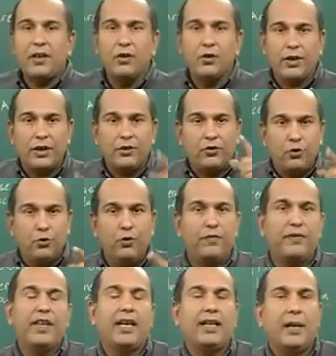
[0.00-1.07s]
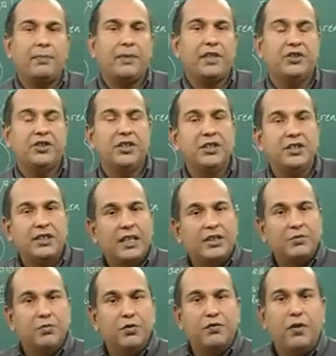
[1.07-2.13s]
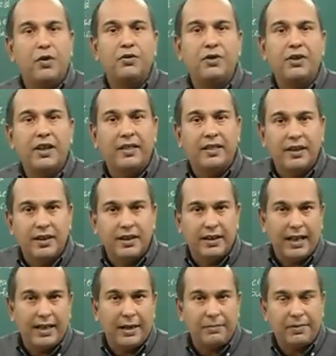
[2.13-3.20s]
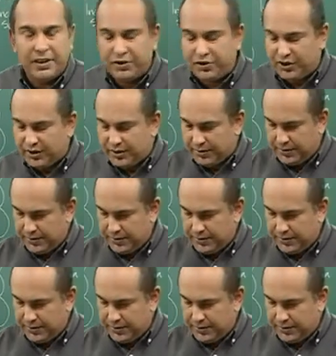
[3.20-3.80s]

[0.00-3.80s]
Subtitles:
a look at 2 of the adaptations, let's move on to the third adaptation.